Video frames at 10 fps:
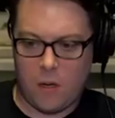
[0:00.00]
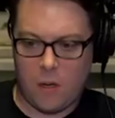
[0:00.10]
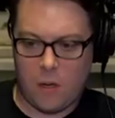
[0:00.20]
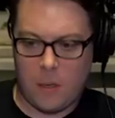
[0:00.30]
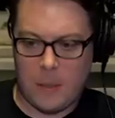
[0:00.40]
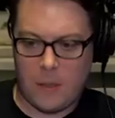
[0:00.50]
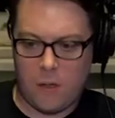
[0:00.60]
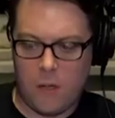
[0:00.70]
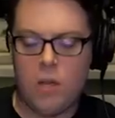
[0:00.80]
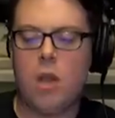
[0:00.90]
The
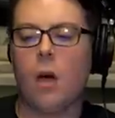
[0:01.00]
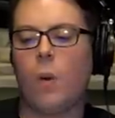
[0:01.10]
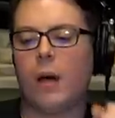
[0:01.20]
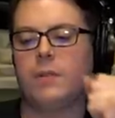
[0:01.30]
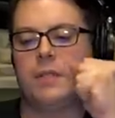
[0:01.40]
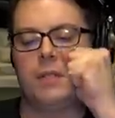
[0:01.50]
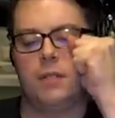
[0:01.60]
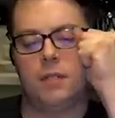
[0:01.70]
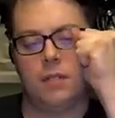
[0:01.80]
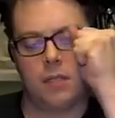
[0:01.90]
WWE no, I was...
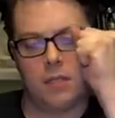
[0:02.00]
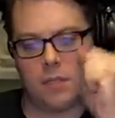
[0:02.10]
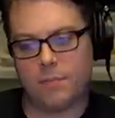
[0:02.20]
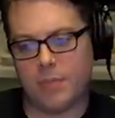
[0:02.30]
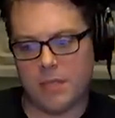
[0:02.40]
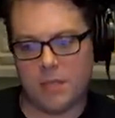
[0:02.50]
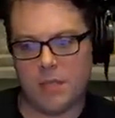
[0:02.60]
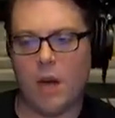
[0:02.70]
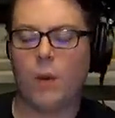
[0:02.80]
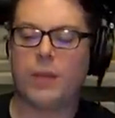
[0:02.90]
No
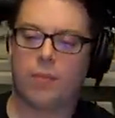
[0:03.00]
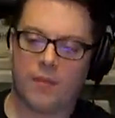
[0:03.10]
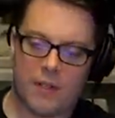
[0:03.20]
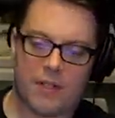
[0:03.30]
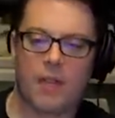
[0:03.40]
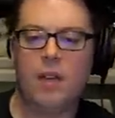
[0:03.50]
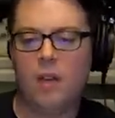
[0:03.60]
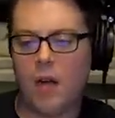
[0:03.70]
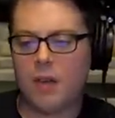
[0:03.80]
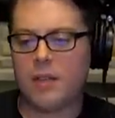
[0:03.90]
oh, he reversed it.
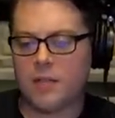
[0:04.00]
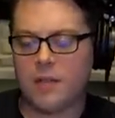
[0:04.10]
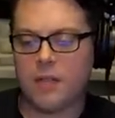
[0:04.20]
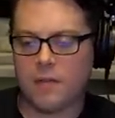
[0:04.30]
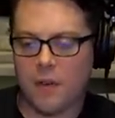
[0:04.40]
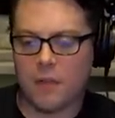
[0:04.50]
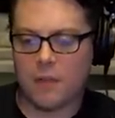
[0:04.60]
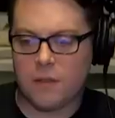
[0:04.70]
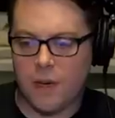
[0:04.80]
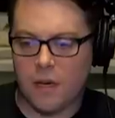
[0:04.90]
All right, that's, that's fair.
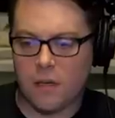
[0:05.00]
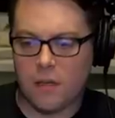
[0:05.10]
Fair.